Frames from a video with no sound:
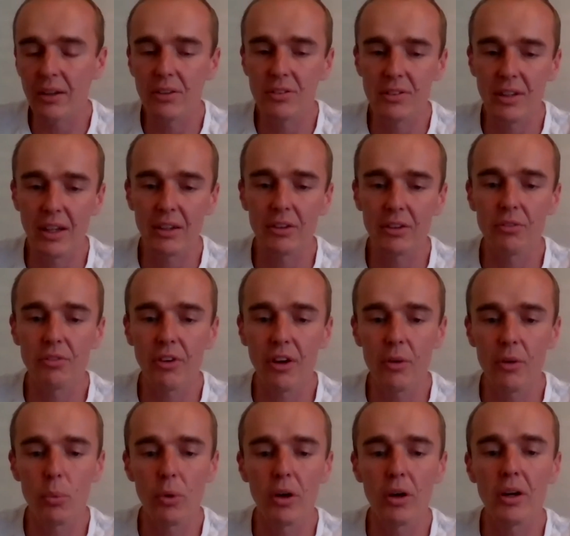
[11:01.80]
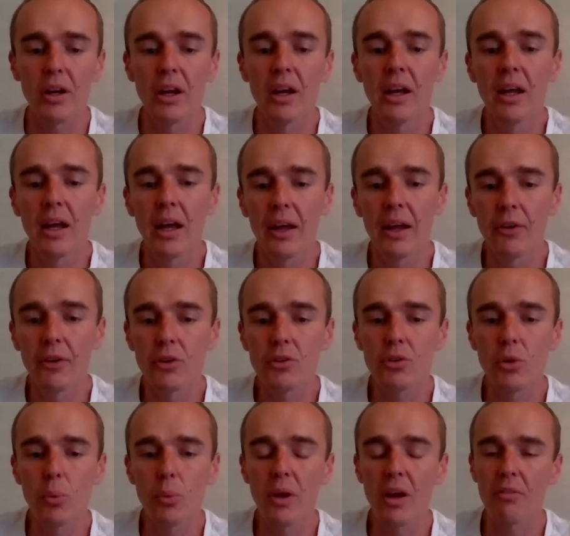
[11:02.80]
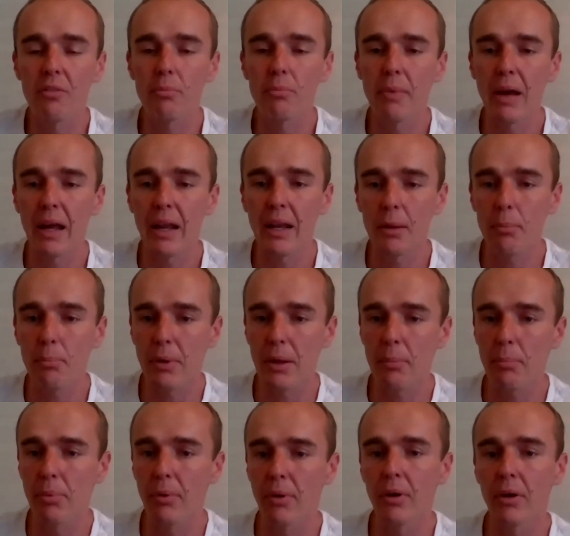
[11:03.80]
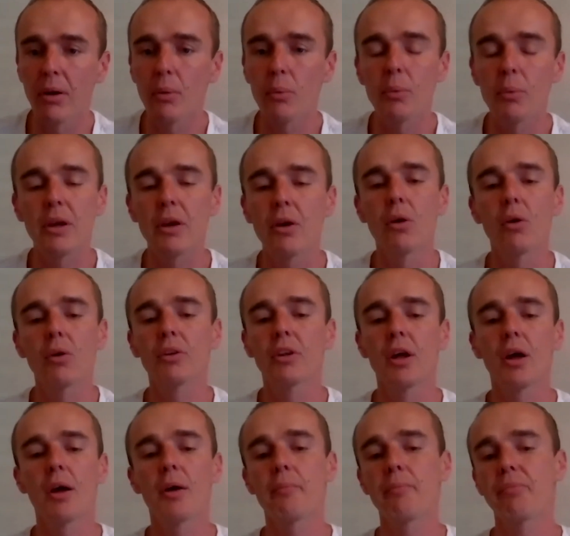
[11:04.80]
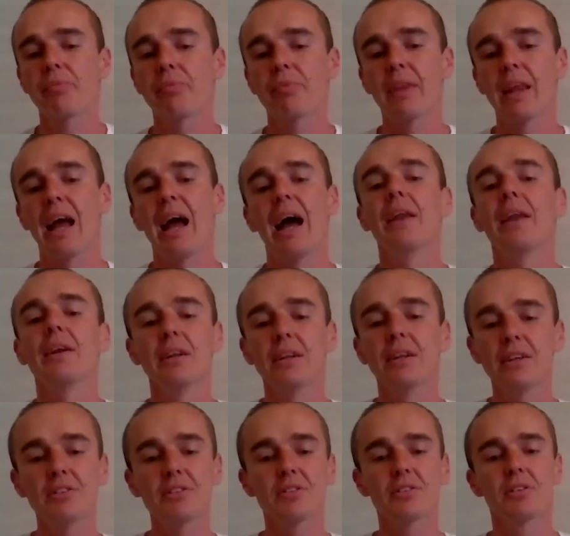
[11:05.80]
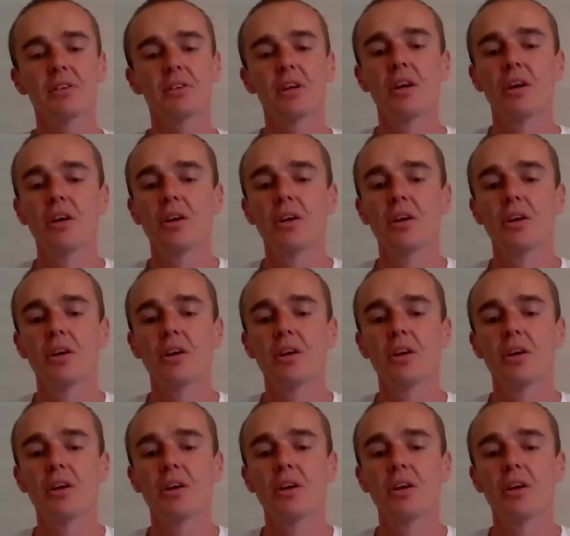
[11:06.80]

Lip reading: standard framework. And also we have many people, we call them analysts.